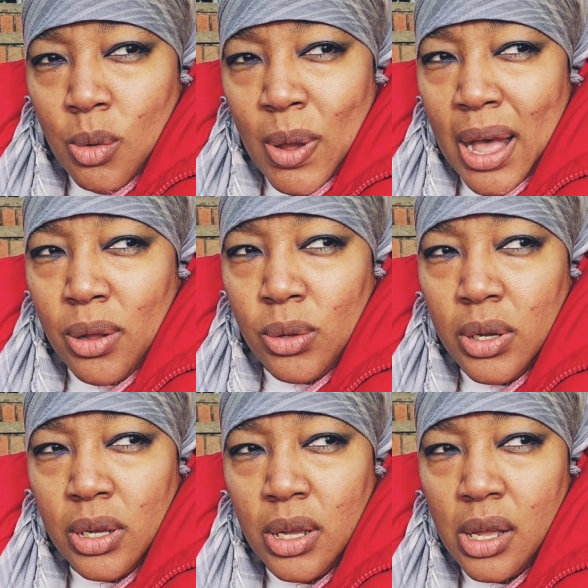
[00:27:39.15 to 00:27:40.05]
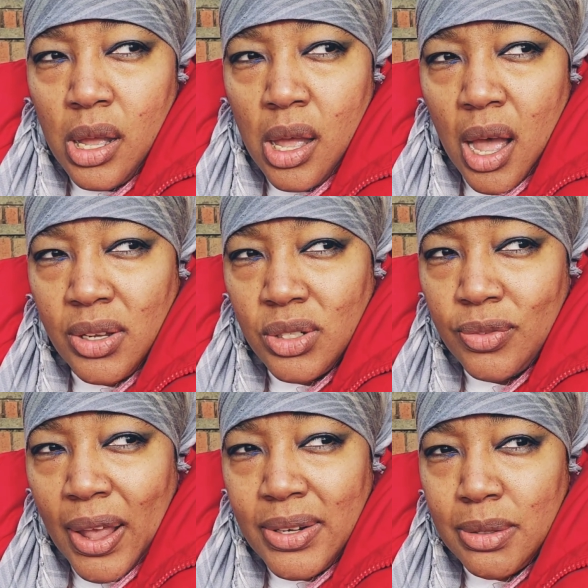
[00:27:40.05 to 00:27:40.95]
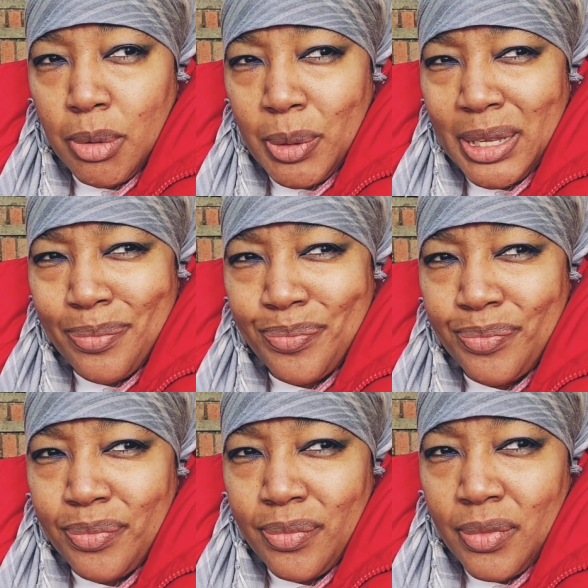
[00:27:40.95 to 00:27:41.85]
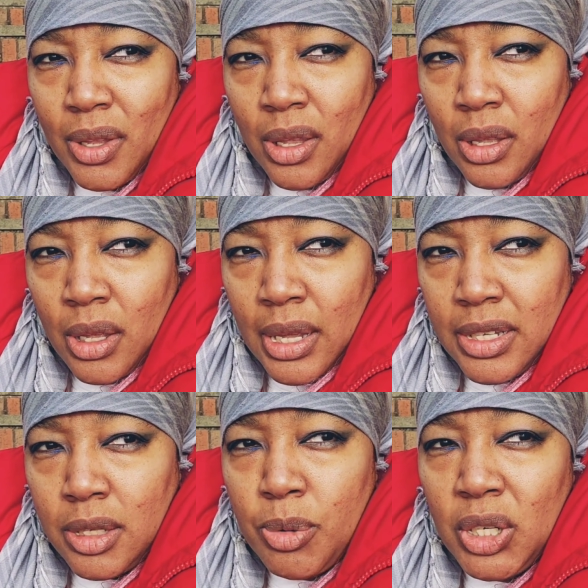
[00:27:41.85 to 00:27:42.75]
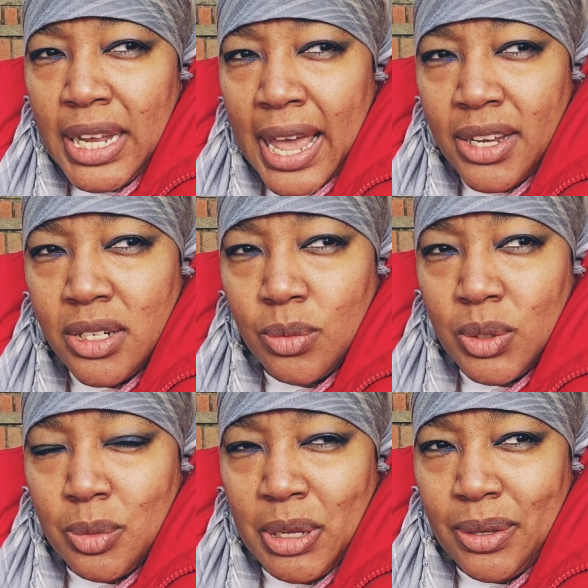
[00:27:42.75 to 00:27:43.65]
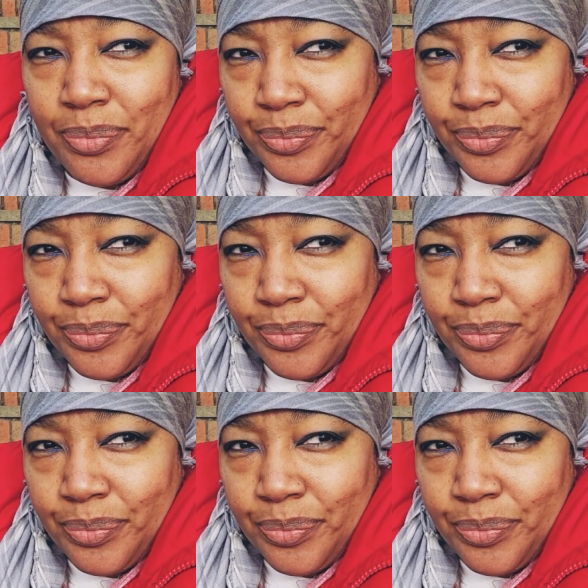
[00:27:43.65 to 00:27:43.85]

well, I just found him a bit, his communication was a bit